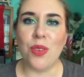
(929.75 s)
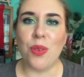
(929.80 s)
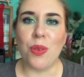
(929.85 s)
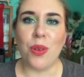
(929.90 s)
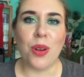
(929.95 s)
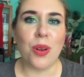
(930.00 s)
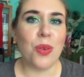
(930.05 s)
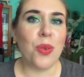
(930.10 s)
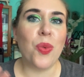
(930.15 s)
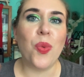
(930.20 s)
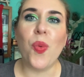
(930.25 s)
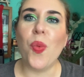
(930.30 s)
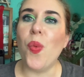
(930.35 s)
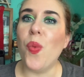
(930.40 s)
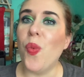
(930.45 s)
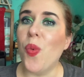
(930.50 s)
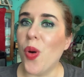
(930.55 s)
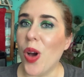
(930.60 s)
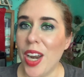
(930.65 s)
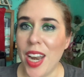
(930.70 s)
or
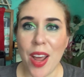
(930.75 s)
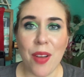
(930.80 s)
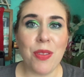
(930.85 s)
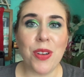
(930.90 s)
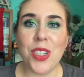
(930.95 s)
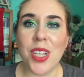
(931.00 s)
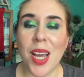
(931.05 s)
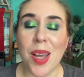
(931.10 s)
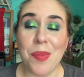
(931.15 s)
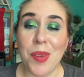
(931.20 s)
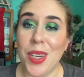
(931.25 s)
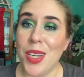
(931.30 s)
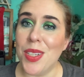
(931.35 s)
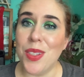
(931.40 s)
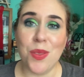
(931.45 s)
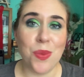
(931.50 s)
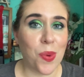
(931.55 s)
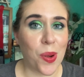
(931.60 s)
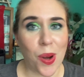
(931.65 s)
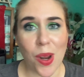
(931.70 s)
whatever time it
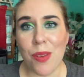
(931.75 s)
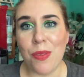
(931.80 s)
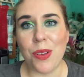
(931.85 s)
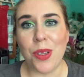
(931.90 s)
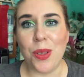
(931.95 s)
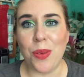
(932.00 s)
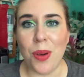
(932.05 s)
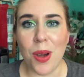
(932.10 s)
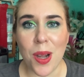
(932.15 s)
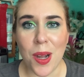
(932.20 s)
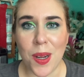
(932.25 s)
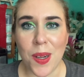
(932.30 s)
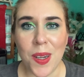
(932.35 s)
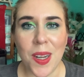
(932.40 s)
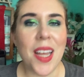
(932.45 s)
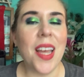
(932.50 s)
is wherever you are,